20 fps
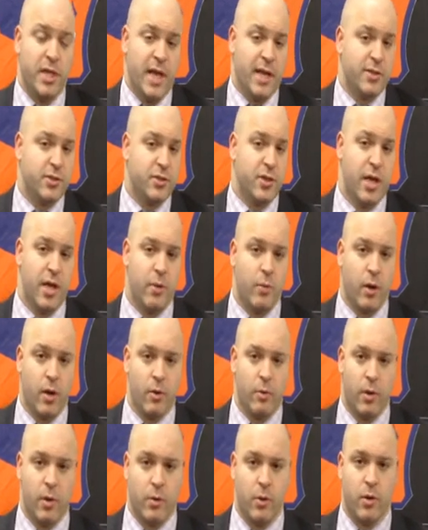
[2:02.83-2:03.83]
to yesterday,
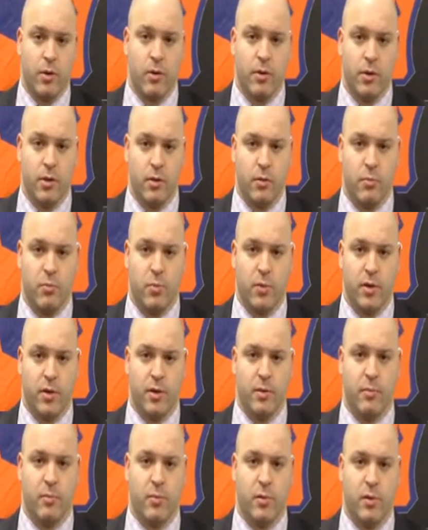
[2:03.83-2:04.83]
where we were, you know,
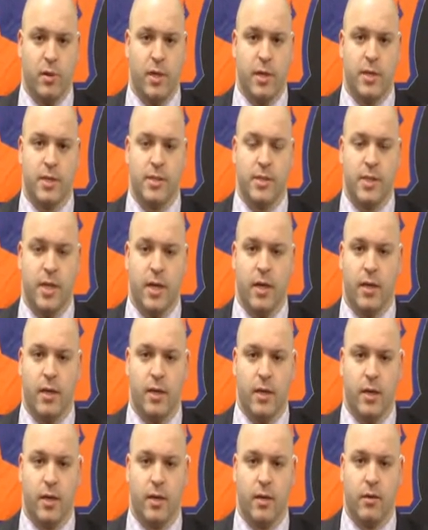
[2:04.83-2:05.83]
pretty in
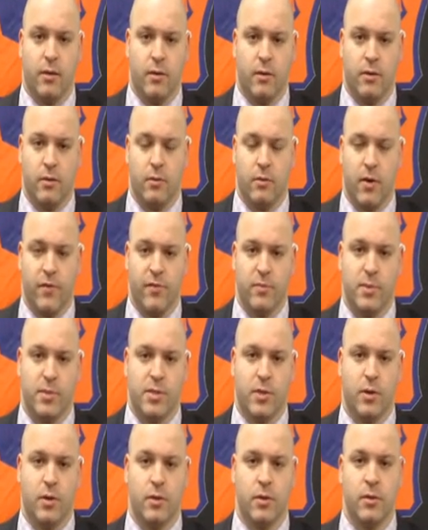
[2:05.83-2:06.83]
sync right from the
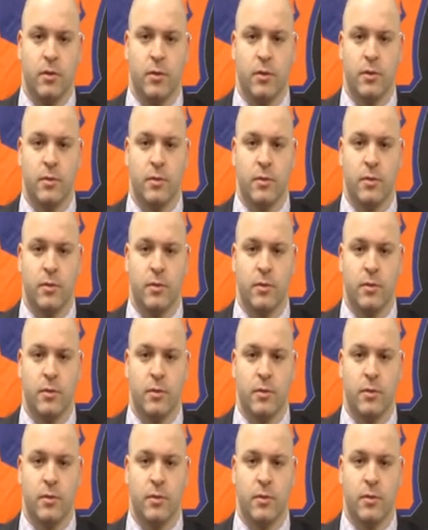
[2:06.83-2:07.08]
start.